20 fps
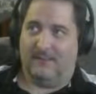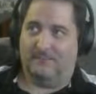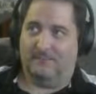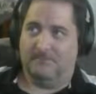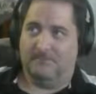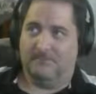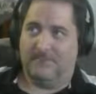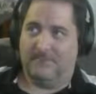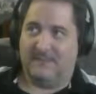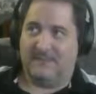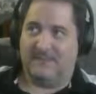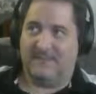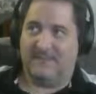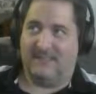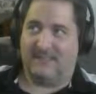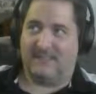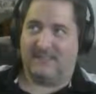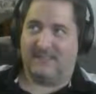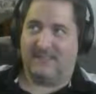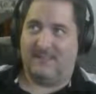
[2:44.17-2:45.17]

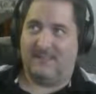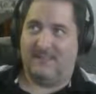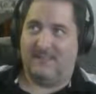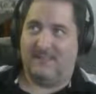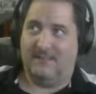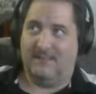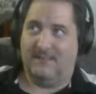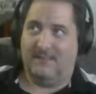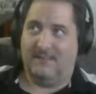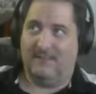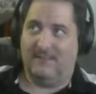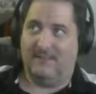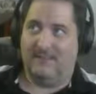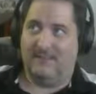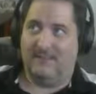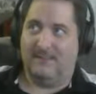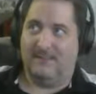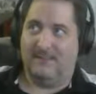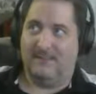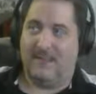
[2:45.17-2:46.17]

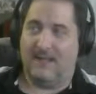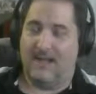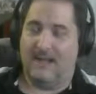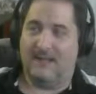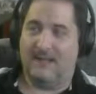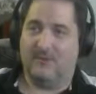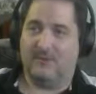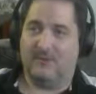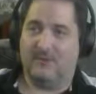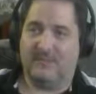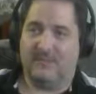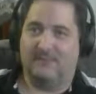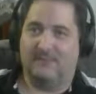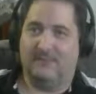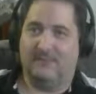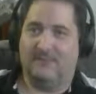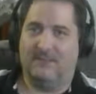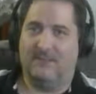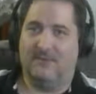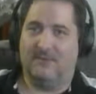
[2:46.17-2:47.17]
69 or 70
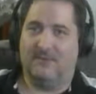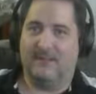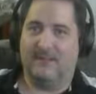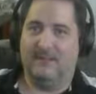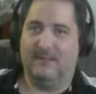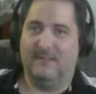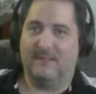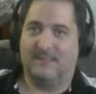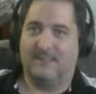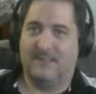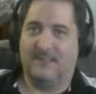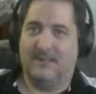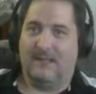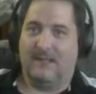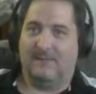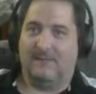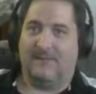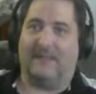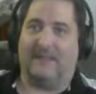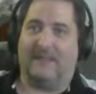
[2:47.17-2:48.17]
degrees,
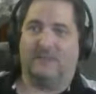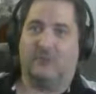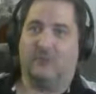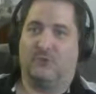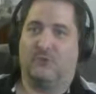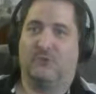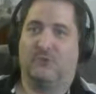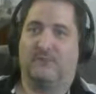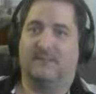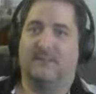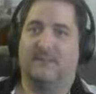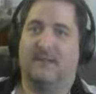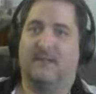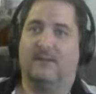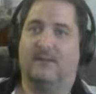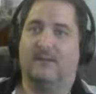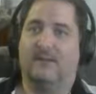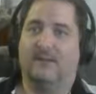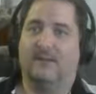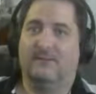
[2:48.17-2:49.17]
that's a short stay
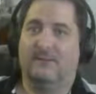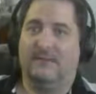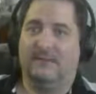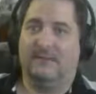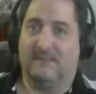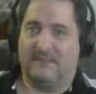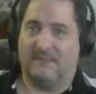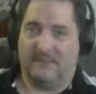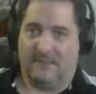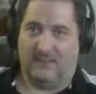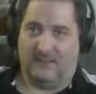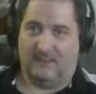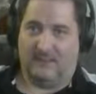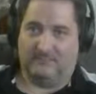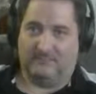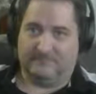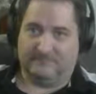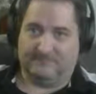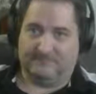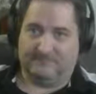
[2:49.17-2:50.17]
in the city.
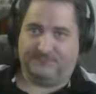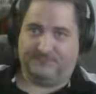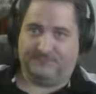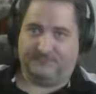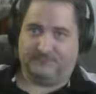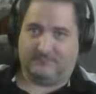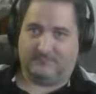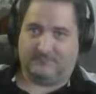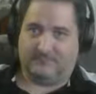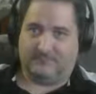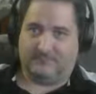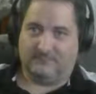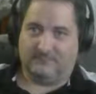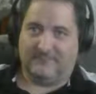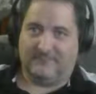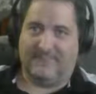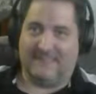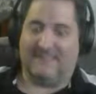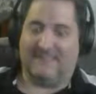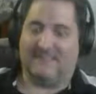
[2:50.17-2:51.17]

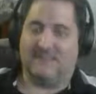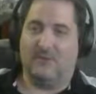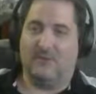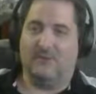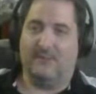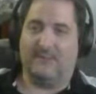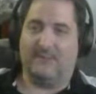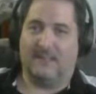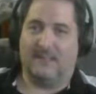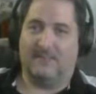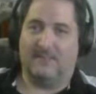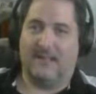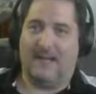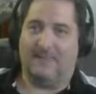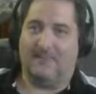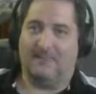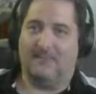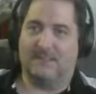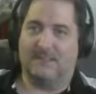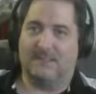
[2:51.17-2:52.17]
And that's the only time it
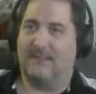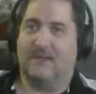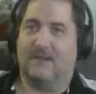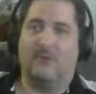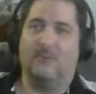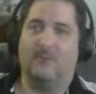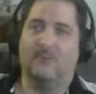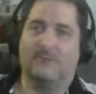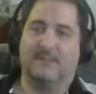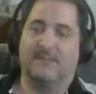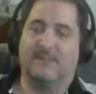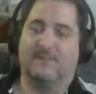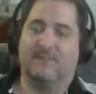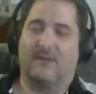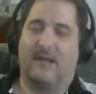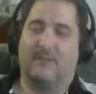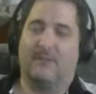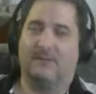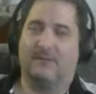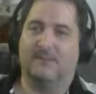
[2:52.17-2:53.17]
happens, and that almost never
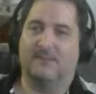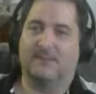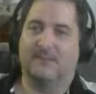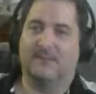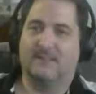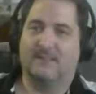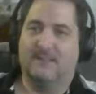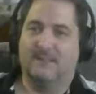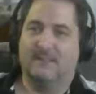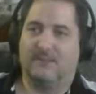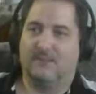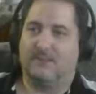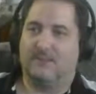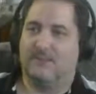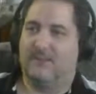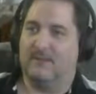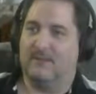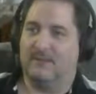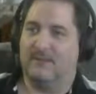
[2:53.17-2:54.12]
happens. So it's crazy.